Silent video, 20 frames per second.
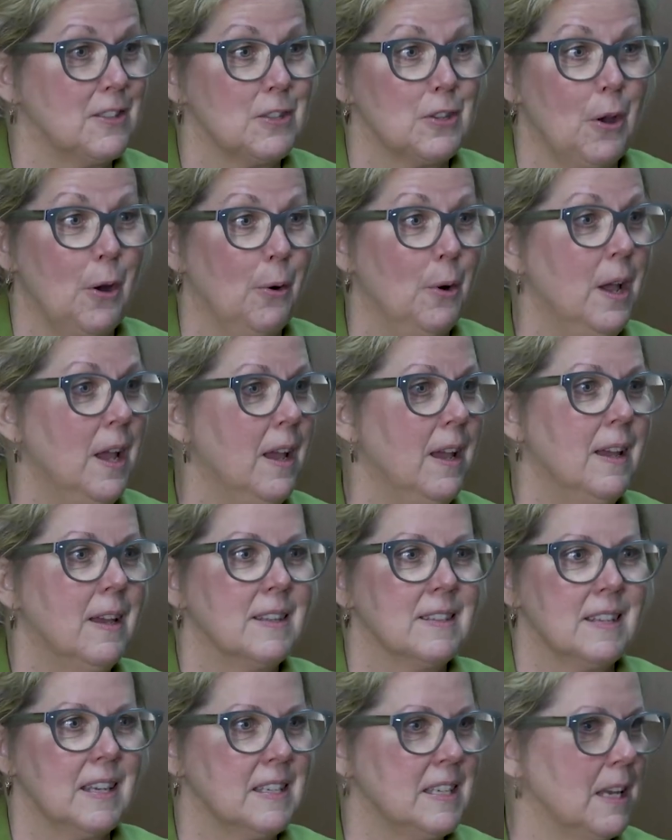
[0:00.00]
So
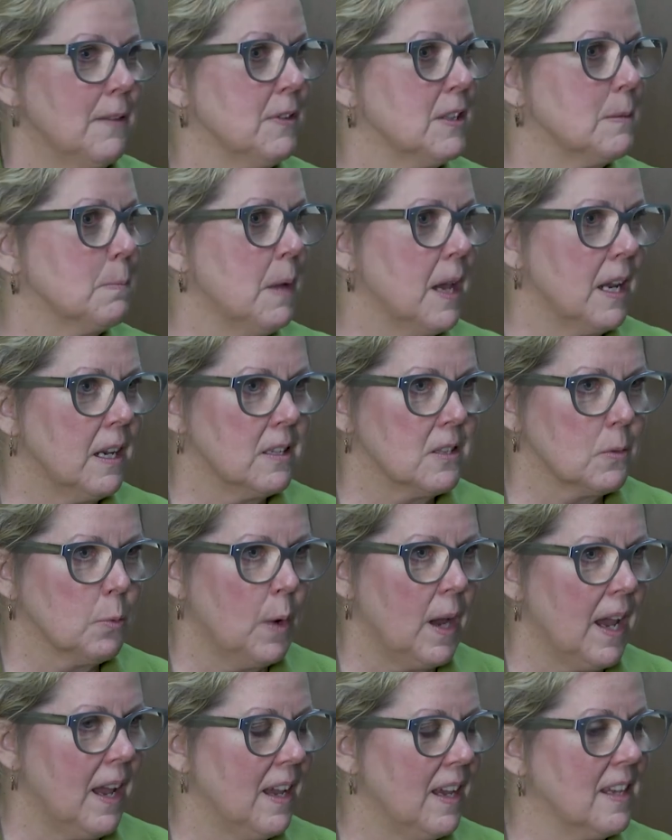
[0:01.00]
St. David's made its
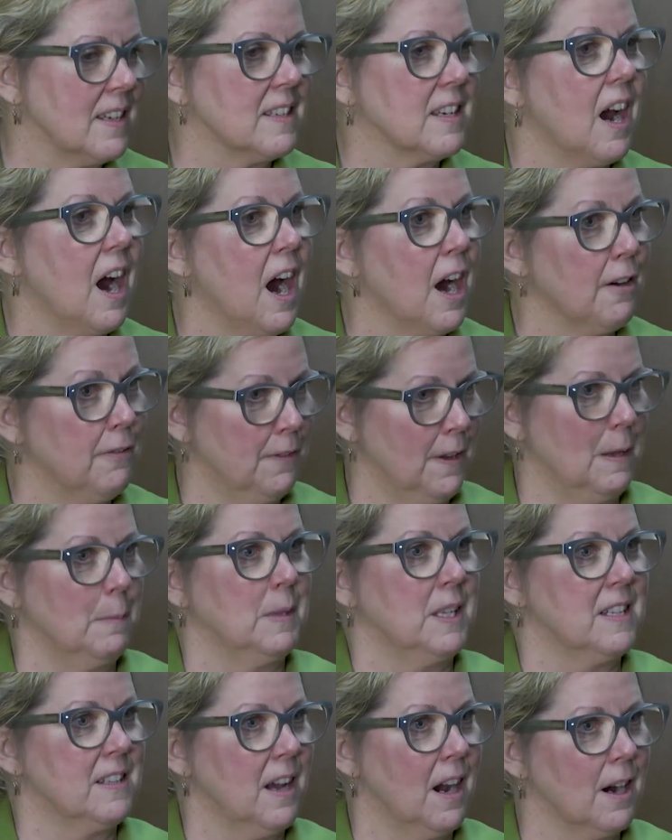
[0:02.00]
way into our
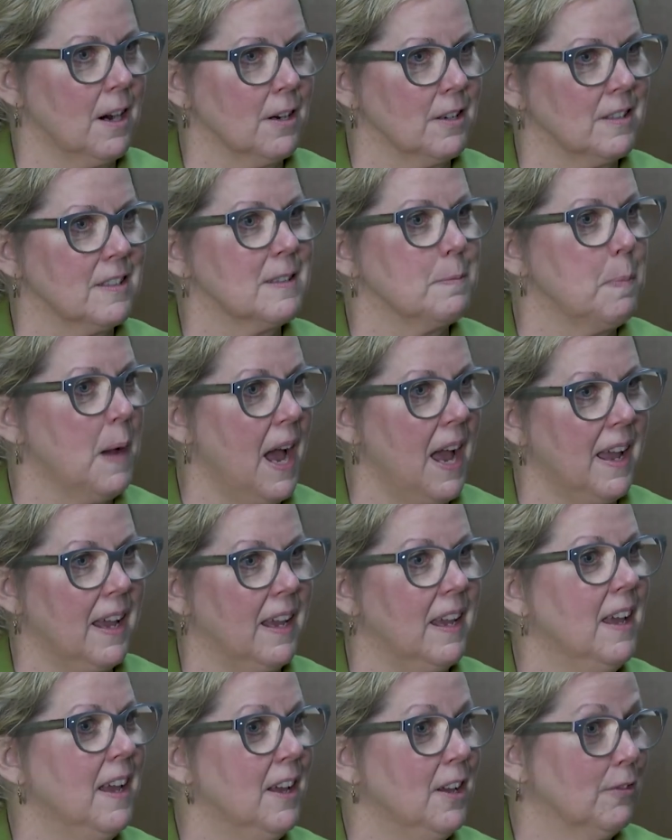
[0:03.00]
families' hearts
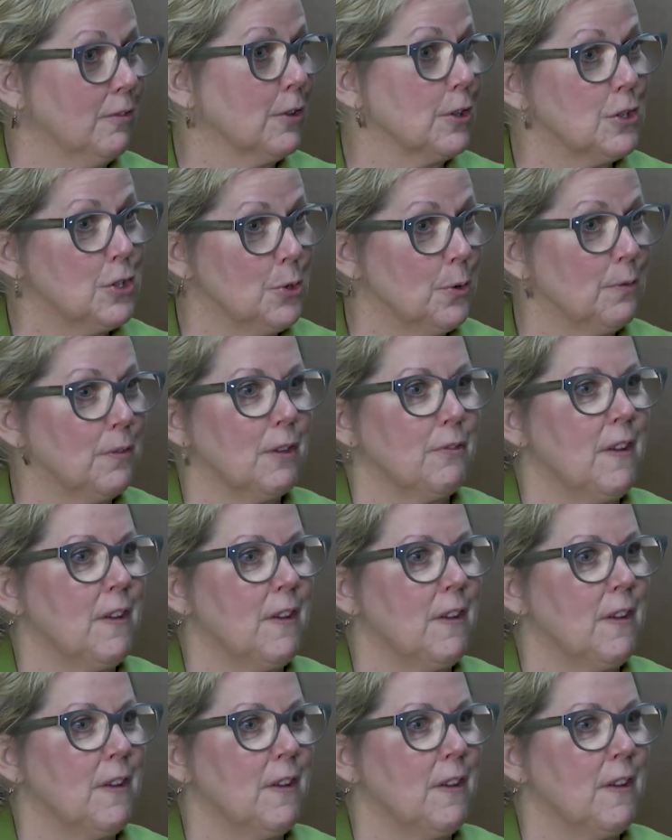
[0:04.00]
by virtue of the